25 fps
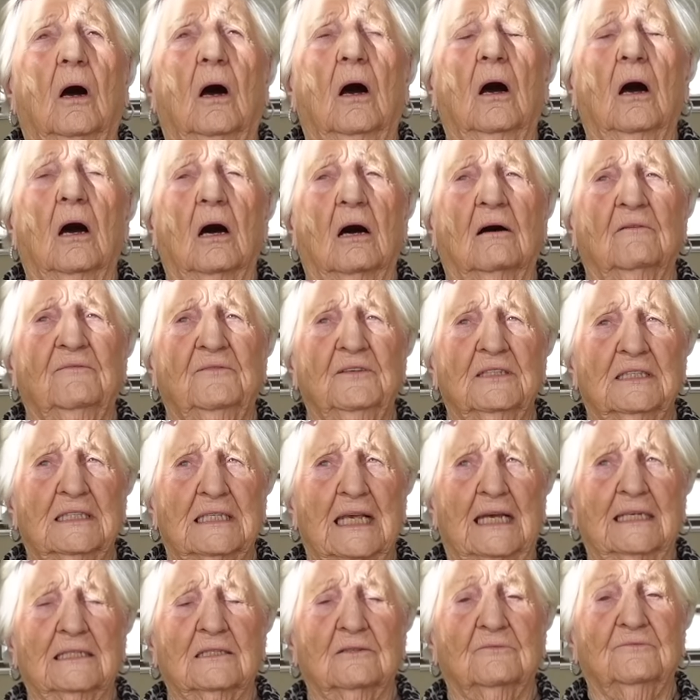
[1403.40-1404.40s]
half a
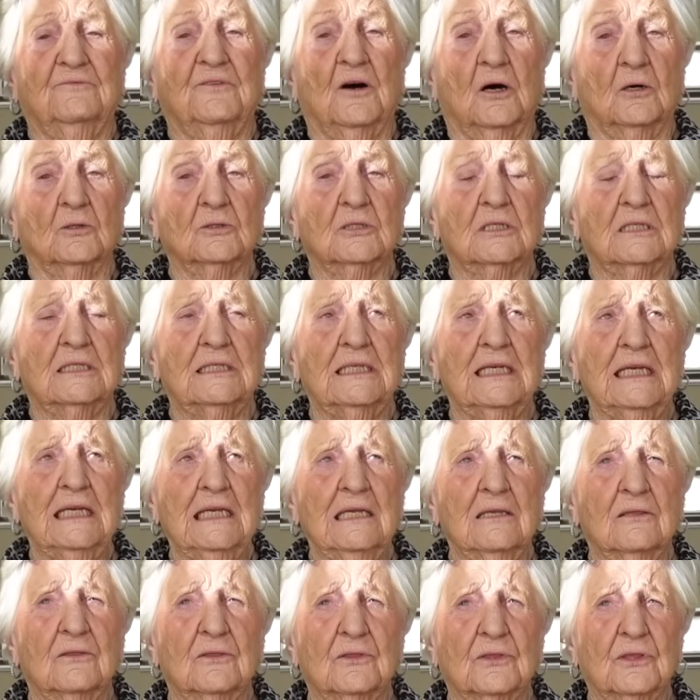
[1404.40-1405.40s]
set of false
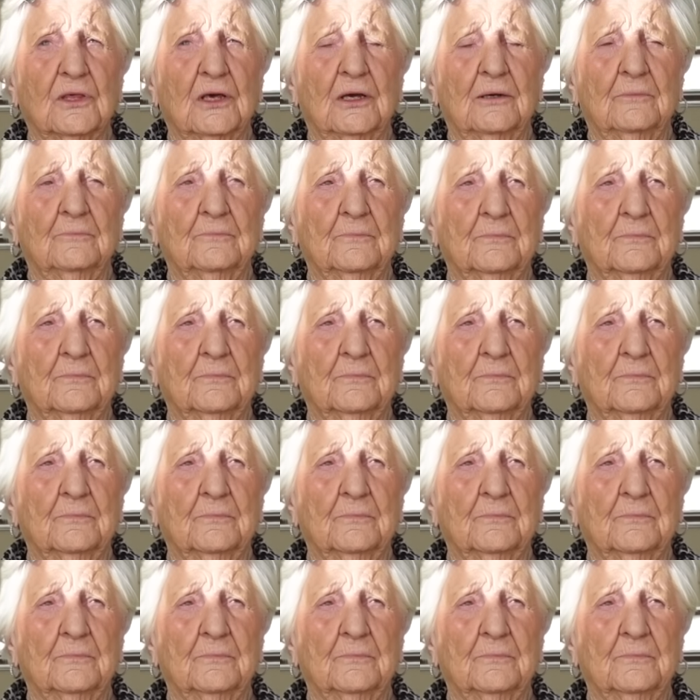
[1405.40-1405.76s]
teeth,